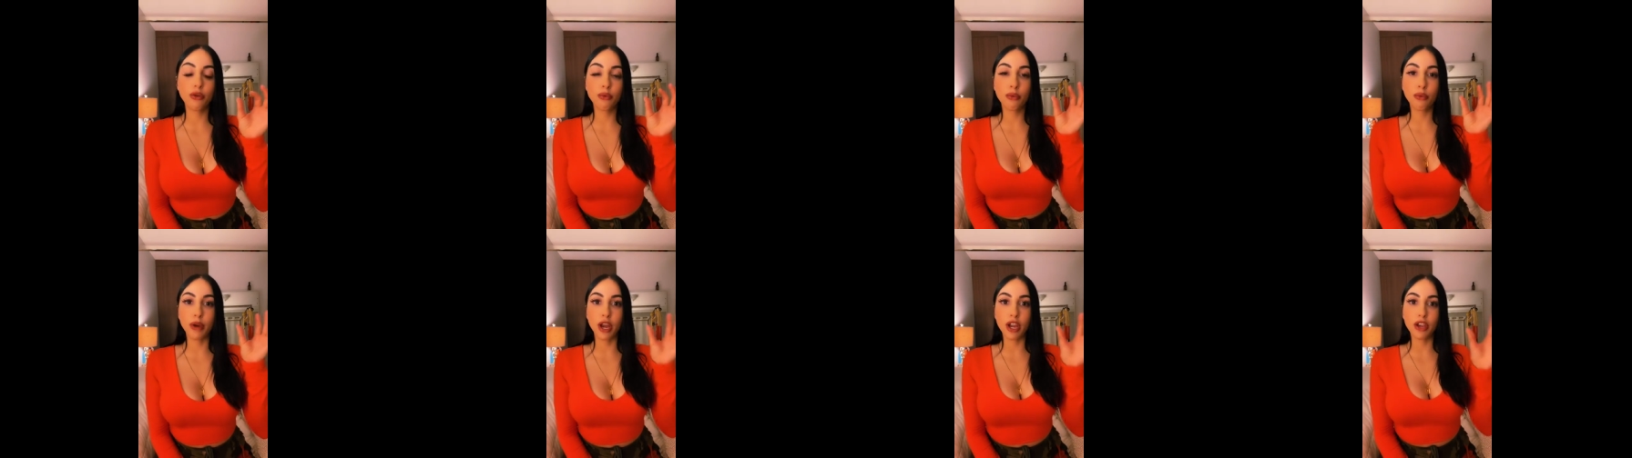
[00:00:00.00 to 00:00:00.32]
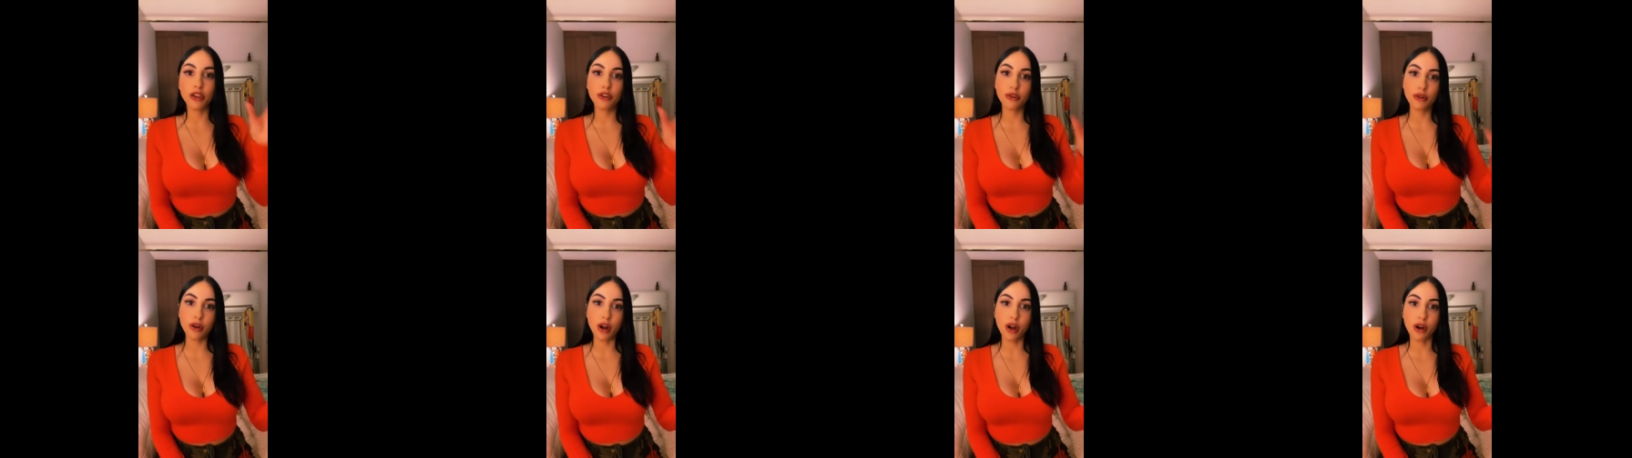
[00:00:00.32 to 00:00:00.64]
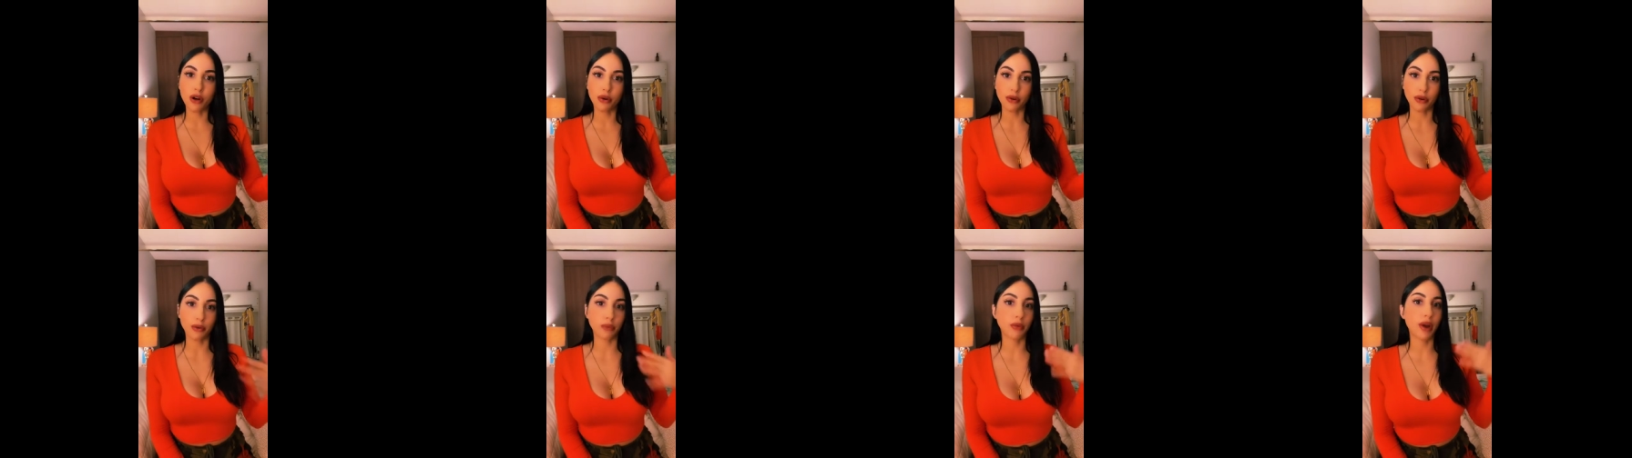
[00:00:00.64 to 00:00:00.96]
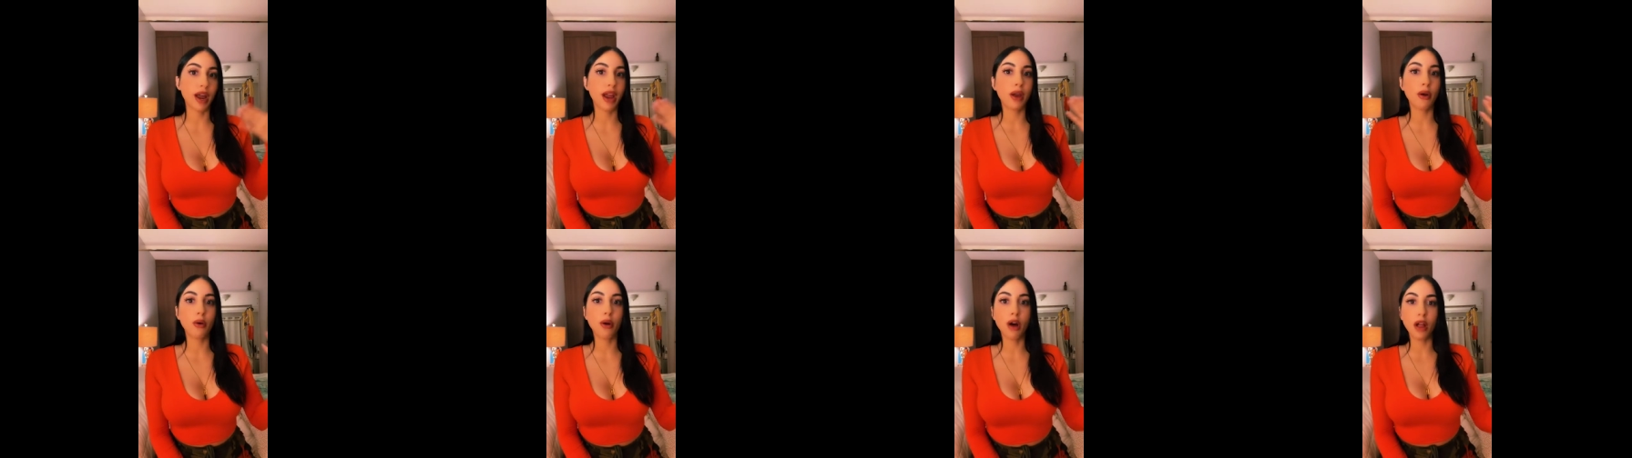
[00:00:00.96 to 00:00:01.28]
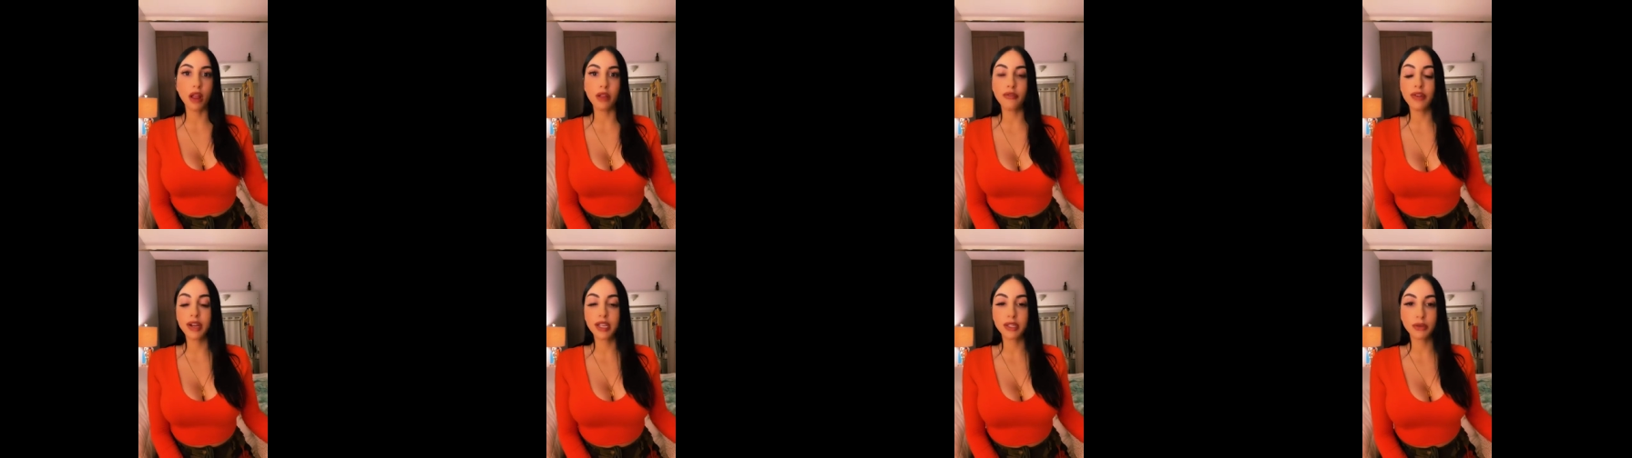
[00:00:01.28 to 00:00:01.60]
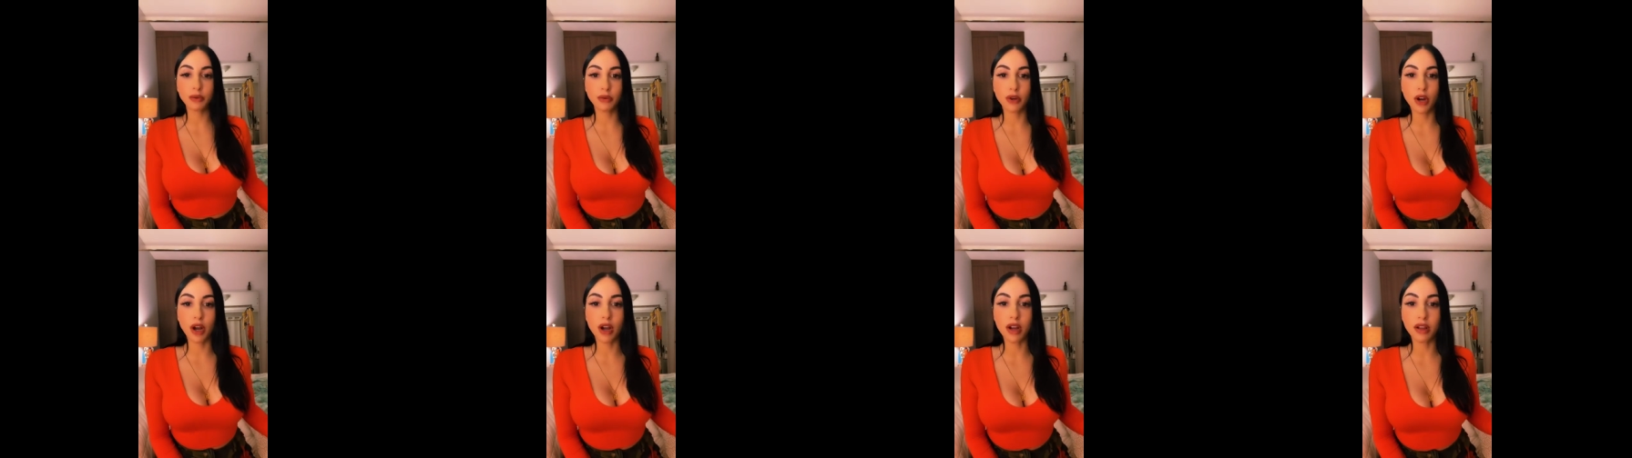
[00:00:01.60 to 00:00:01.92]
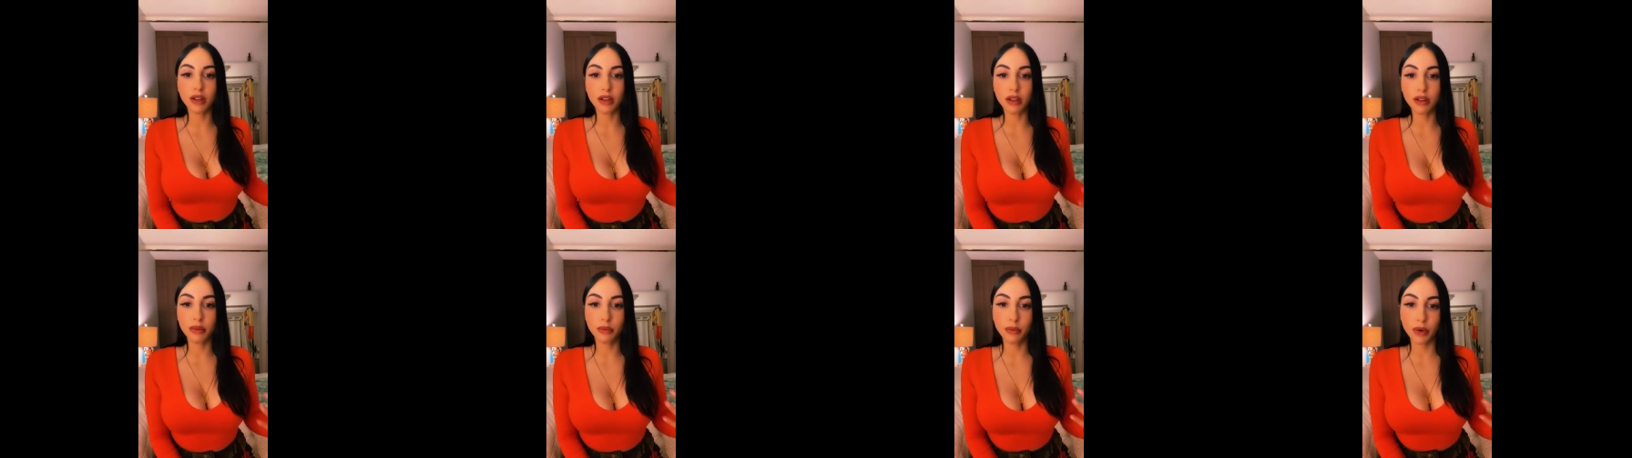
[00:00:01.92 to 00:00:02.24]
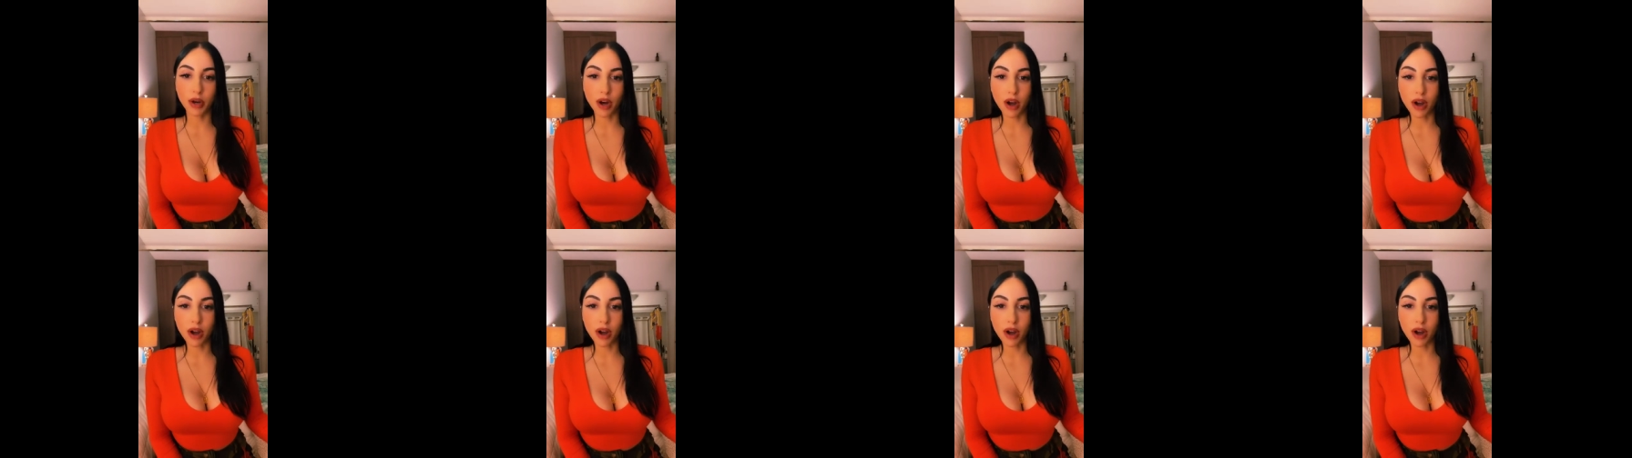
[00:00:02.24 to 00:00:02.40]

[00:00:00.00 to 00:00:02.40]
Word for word: write your own, right? All of us, we're all